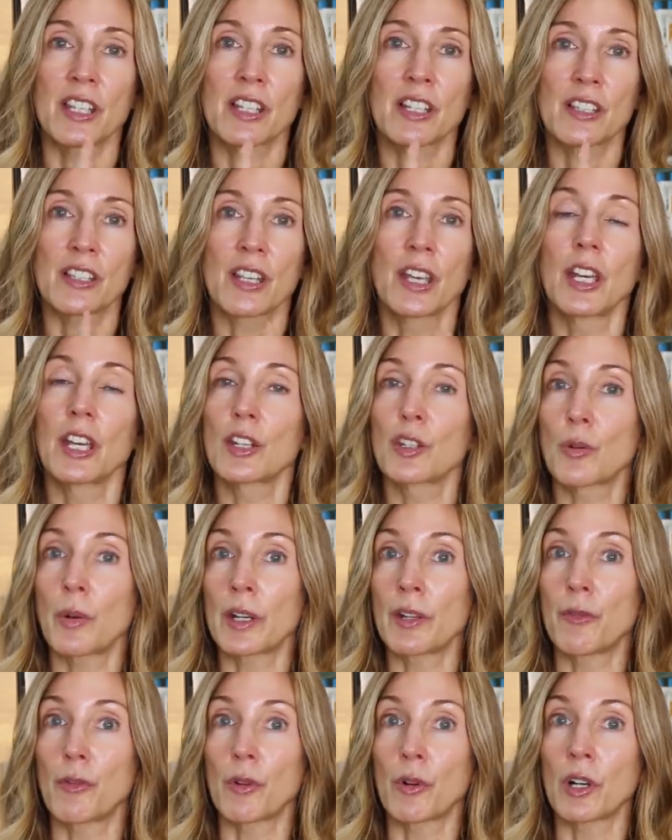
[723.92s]
is
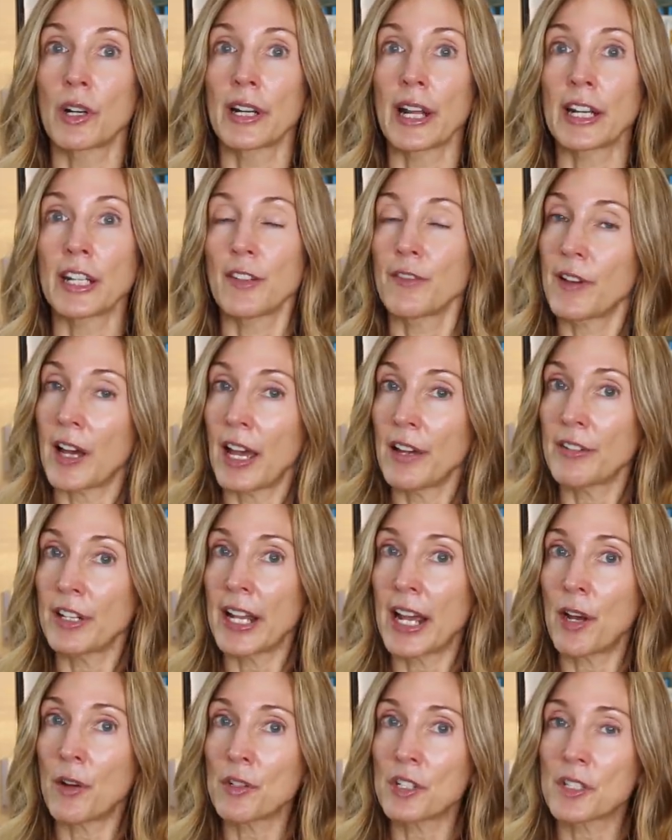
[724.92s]
$24.95 an
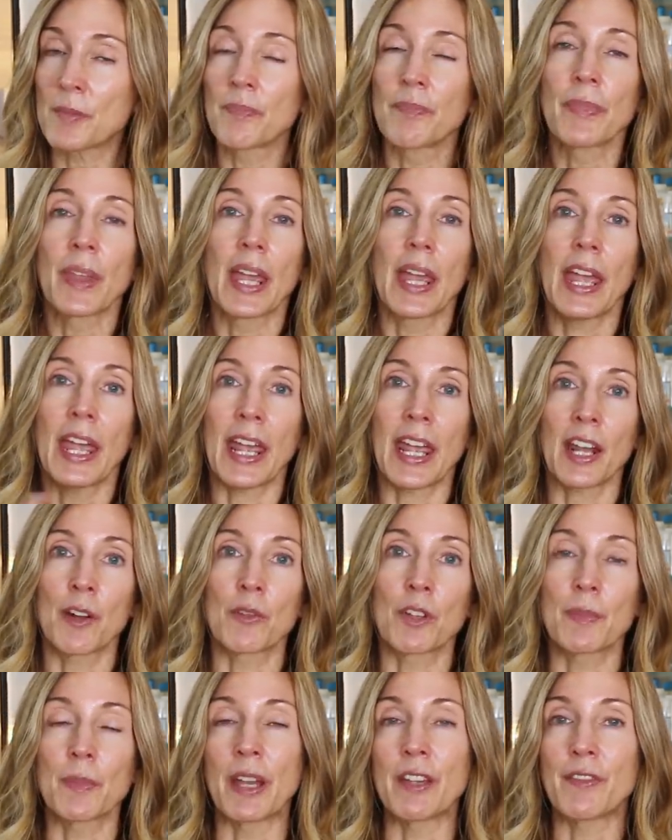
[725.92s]
ounce.
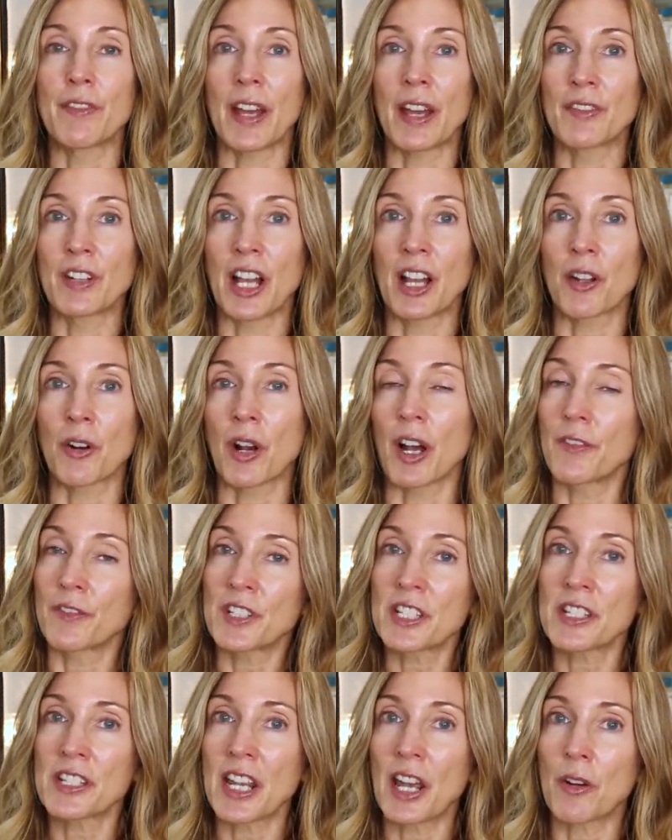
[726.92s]
And with my $5 off
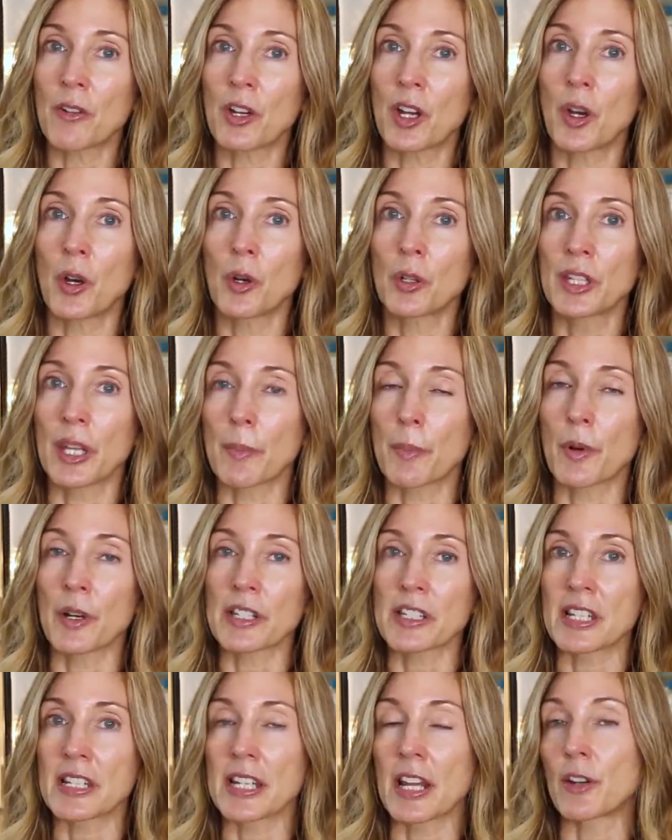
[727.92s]
discount code, that
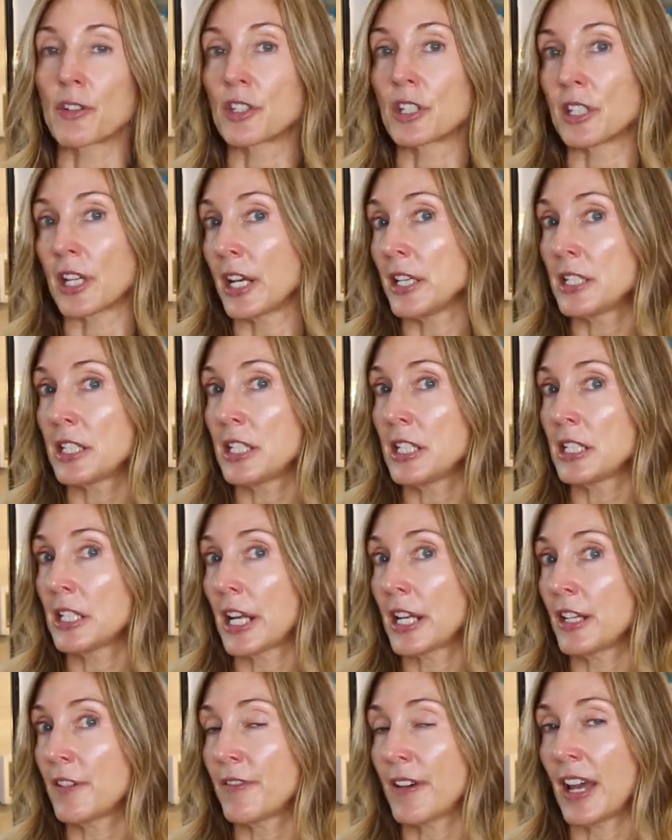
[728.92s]
brings it down to
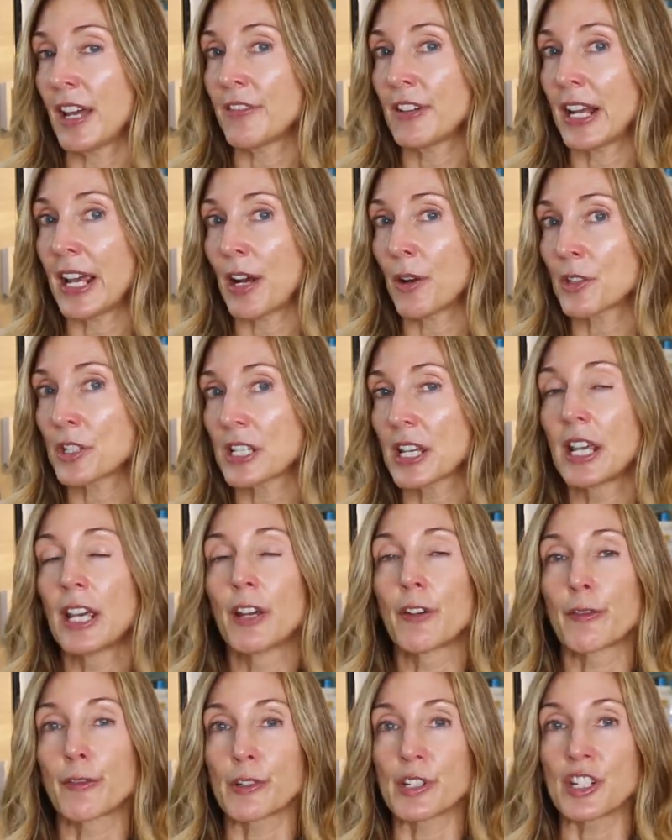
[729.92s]
$19.95 an ounce,
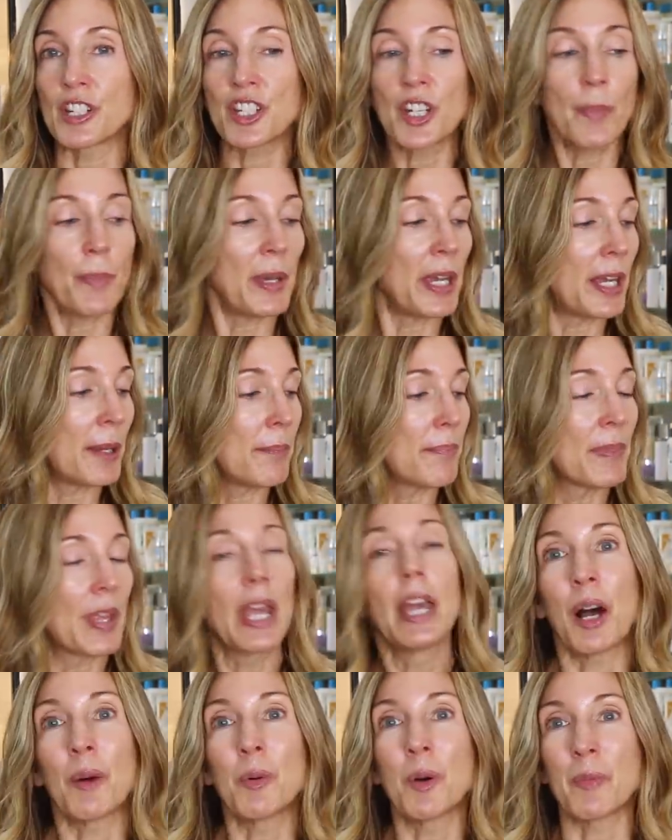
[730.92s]
free shipping.
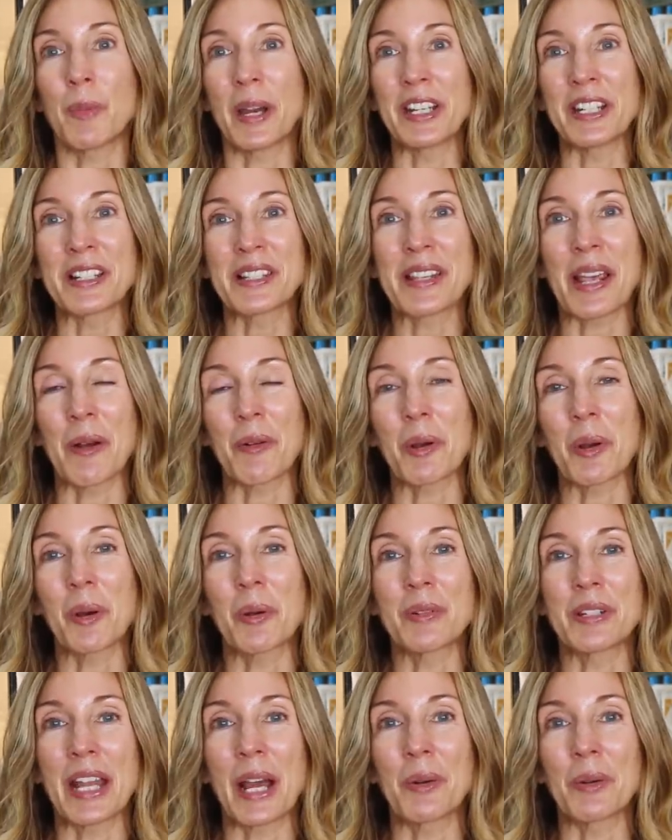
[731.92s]
I'll put my discount
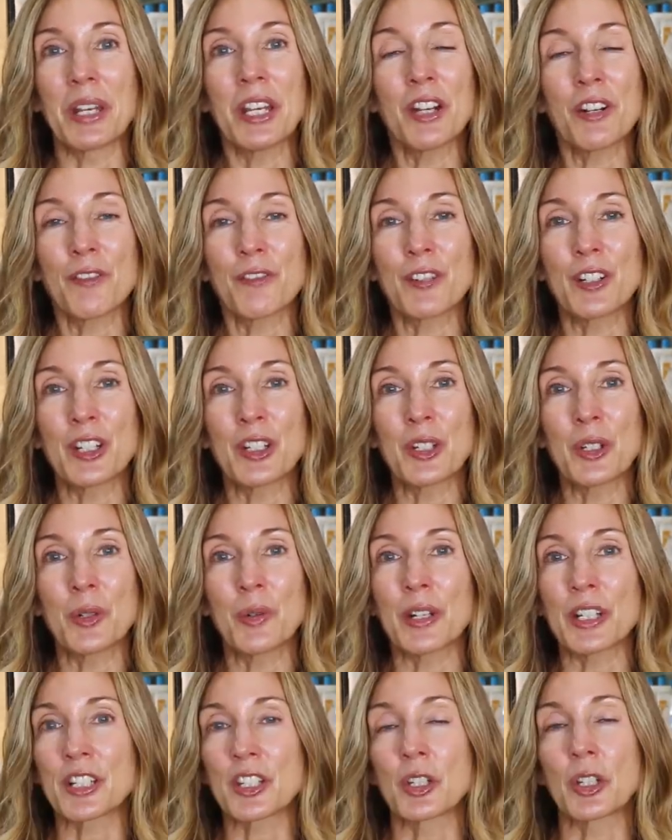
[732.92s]
code down here for
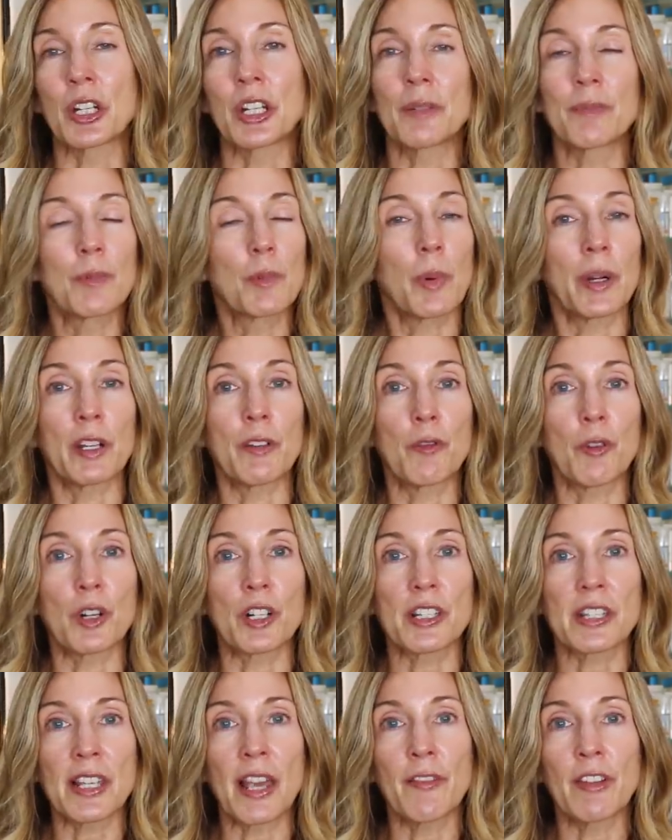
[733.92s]
you. It's good
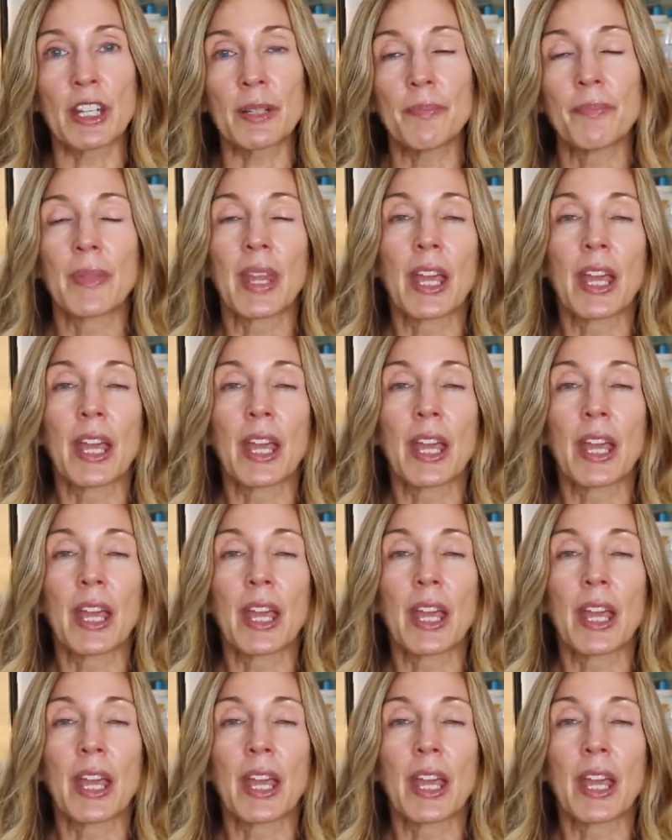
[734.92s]
24 seven.